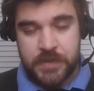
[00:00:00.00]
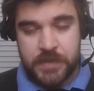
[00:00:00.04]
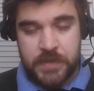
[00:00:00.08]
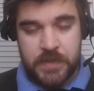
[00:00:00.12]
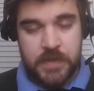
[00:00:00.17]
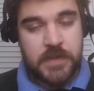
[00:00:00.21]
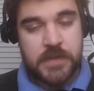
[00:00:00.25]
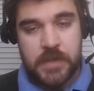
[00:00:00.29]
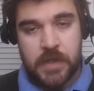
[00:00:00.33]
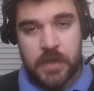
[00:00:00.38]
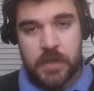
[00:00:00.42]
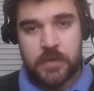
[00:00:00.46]

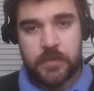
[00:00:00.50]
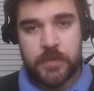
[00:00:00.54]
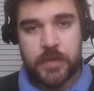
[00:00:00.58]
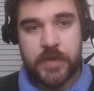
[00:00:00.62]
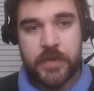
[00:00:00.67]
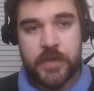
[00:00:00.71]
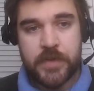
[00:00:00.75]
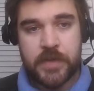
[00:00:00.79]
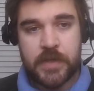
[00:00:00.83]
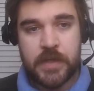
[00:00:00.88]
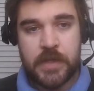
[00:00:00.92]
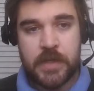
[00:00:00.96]
to talk
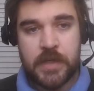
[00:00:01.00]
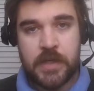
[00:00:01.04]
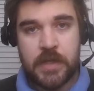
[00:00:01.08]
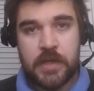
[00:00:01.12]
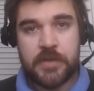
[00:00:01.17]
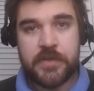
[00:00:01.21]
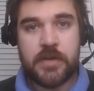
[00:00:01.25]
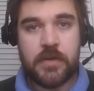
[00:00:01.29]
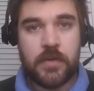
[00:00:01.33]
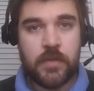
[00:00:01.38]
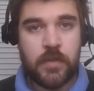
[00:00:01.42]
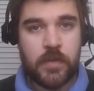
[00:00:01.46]
with a
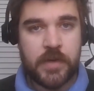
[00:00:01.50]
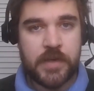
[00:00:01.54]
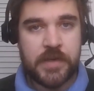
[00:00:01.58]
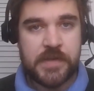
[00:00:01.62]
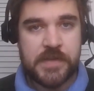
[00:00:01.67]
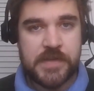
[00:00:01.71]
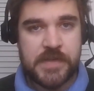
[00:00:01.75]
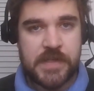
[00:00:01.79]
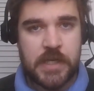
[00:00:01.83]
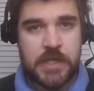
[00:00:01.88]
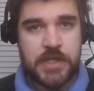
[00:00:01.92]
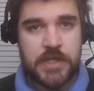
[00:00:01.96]
healthcare
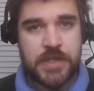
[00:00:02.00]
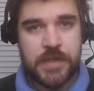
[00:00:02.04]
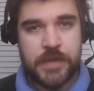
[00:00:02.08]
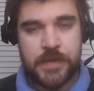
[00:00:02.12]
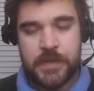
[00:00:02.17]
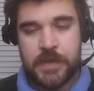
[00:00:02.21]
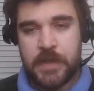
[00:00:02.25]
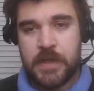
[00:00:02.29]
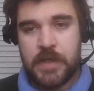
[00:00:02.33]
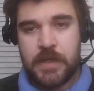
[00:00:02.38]
organization.